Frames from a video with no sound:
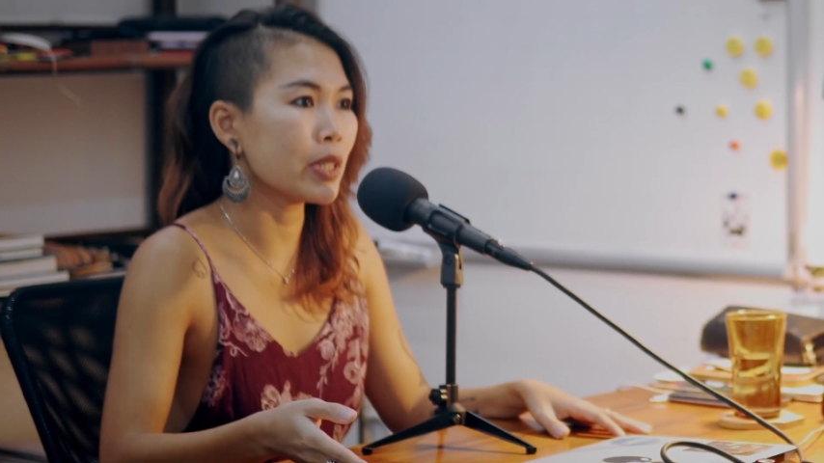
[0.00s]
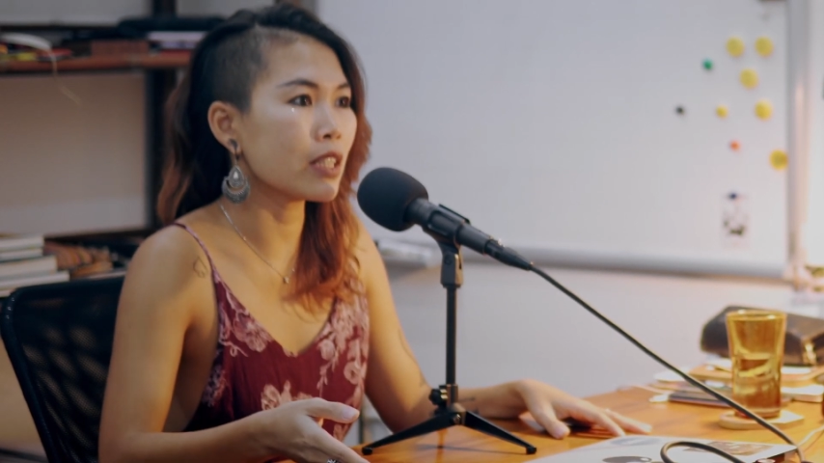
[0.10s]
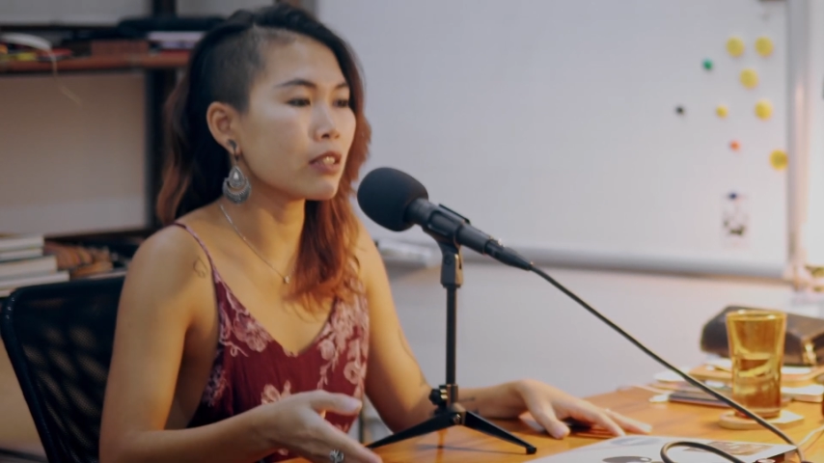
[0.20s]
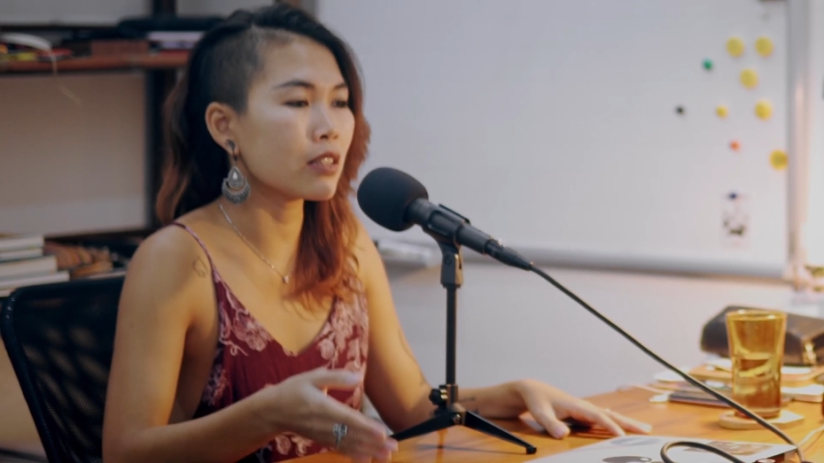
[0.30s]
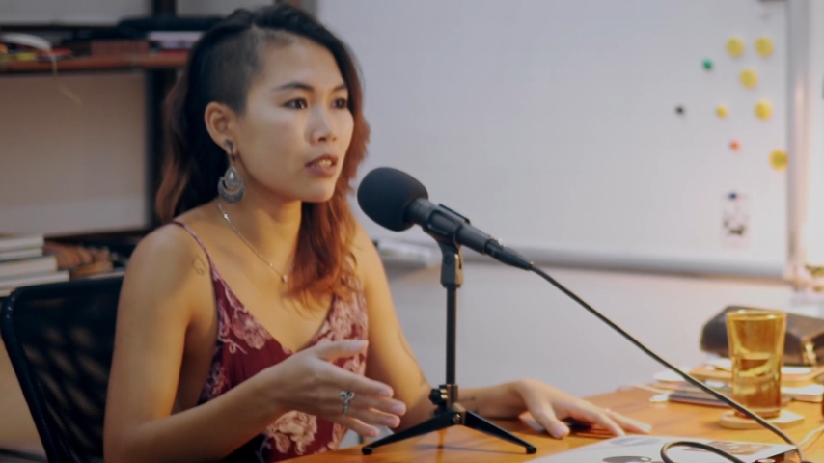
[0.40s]

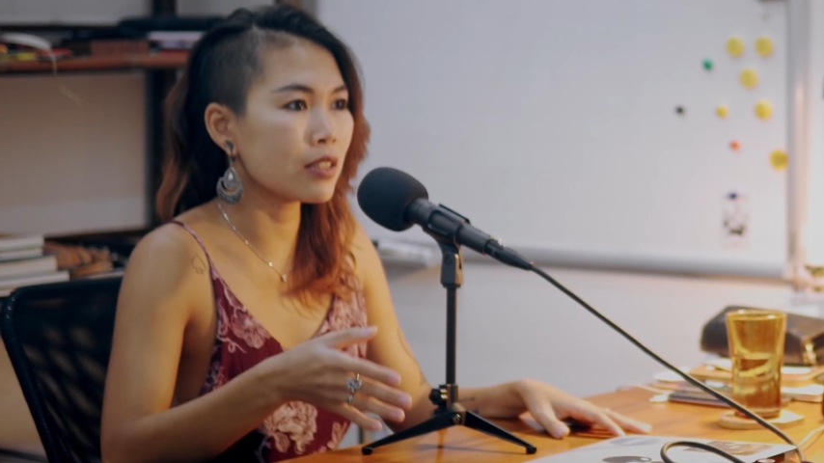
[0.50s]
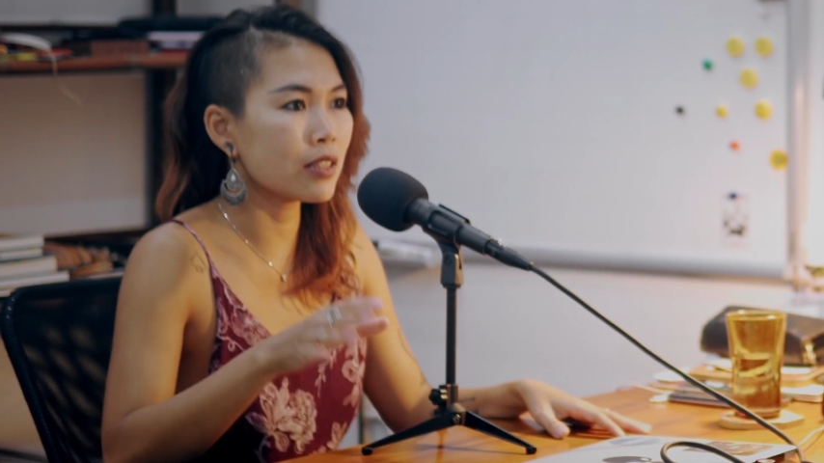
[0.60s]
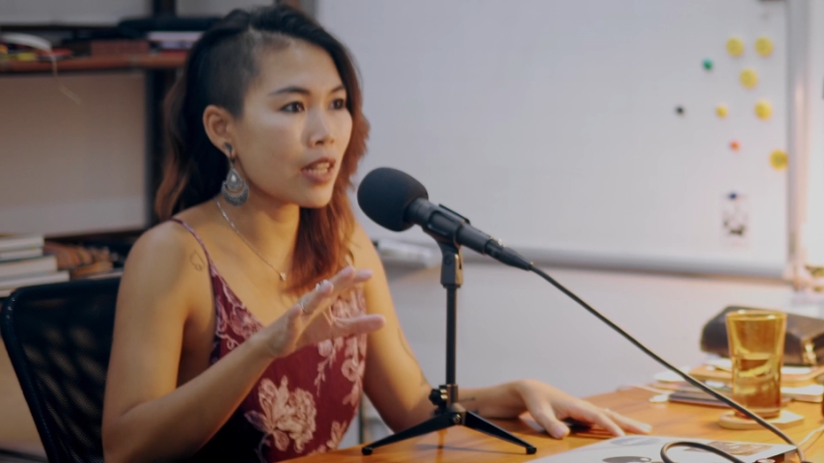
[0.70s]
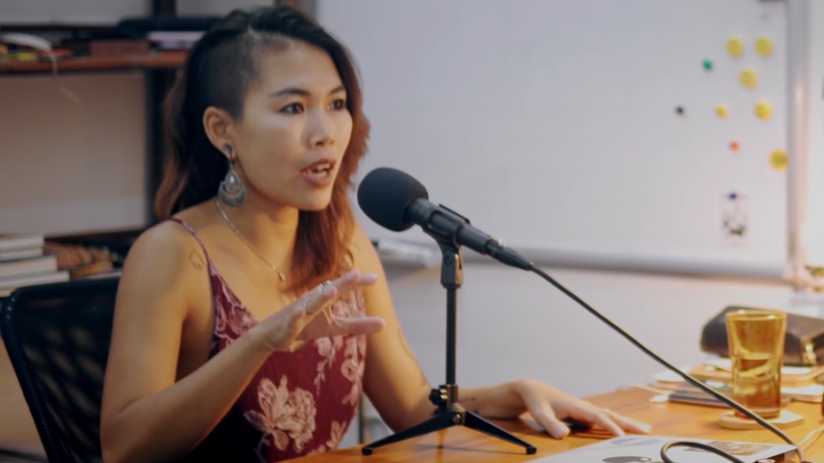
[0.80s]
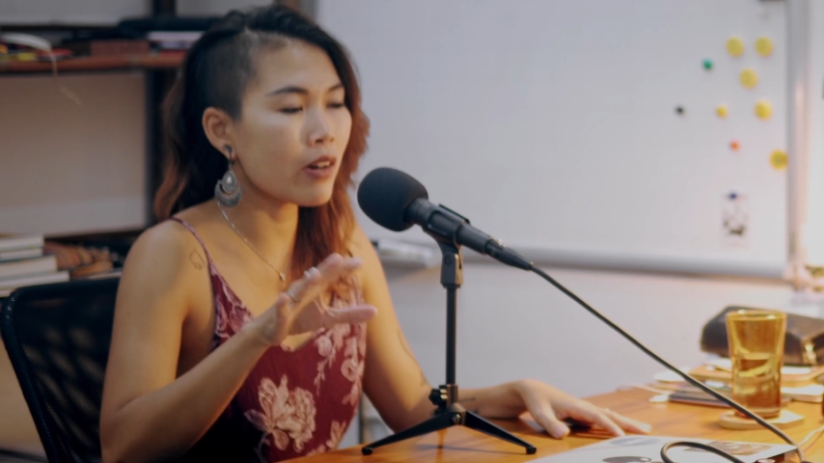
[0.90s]
because
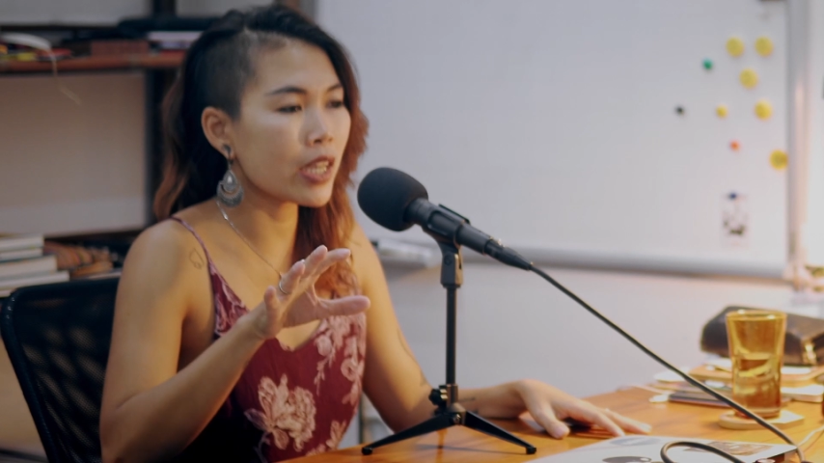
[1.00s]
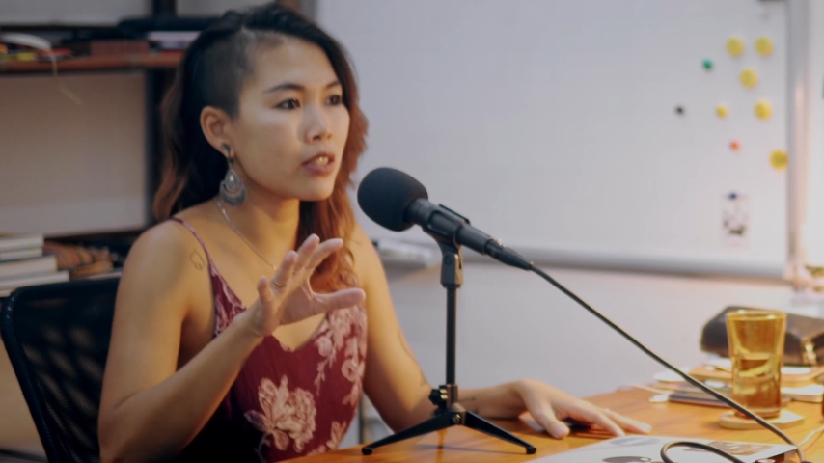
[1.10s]
now I